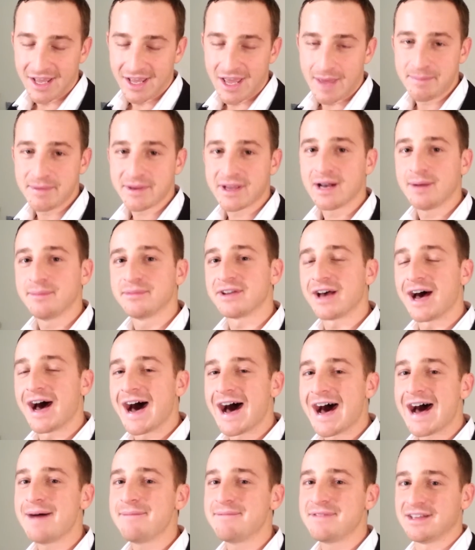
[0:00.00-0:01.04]
It becomes
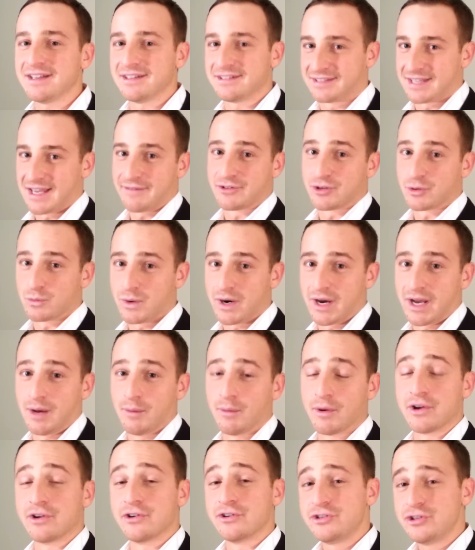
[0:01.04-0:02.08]
obvious after a
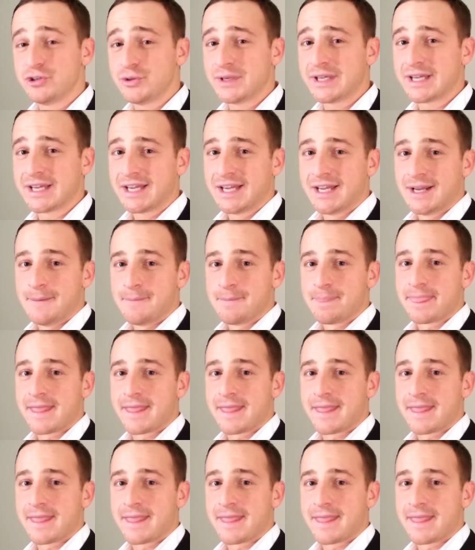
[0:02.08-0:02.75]
while what you're doing,